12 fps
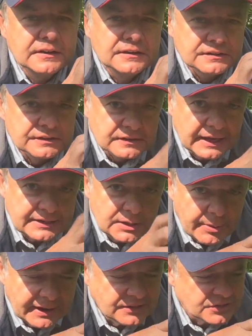Slightly
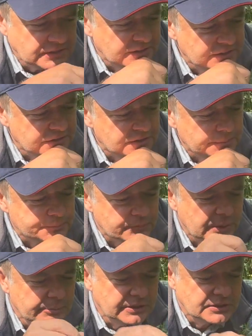pendulous,
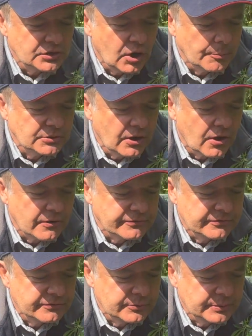but topped
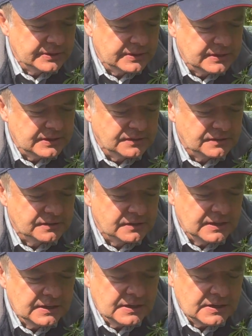off with these
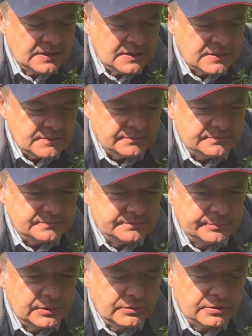
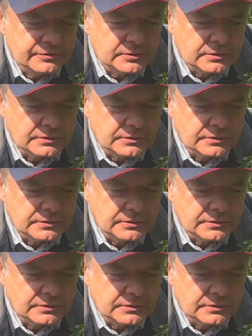beautiful